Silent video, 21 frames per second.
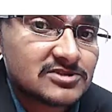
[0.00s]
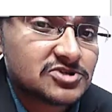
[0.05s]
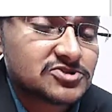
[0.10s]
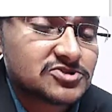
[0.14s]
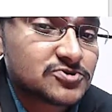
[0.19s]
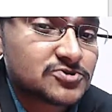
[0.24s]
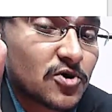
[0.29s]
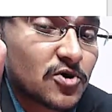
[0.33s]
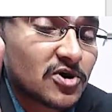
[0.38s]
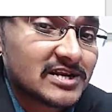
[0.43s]

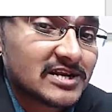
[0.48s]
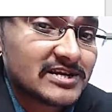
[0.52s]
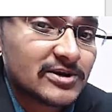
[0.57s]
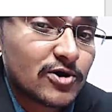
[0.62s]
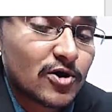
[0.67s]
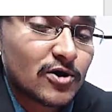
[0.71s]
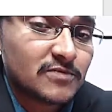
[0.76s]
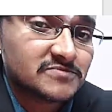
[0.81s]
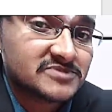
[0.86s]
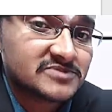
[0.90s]
the
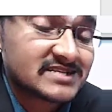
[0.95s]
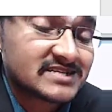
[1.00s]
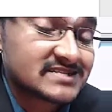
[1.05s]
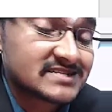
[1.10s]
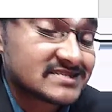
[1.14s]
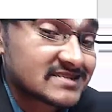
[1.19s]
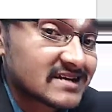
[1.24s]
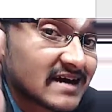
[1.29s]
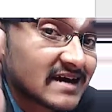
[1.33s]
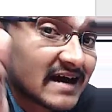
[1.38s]
solid
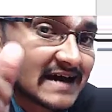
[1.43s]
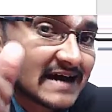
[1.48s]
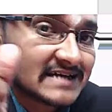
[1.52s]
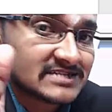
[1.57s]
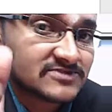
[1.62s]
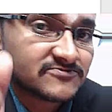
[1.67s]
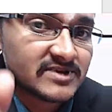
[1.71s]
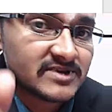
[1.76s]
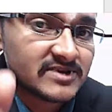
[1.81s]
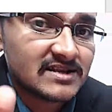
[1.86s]
objects
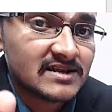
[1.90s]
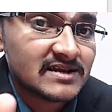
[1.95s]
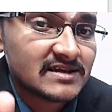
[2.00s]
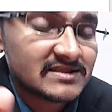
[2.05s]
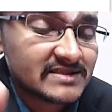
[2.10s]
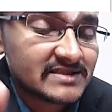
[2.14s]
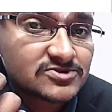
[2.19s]
as well.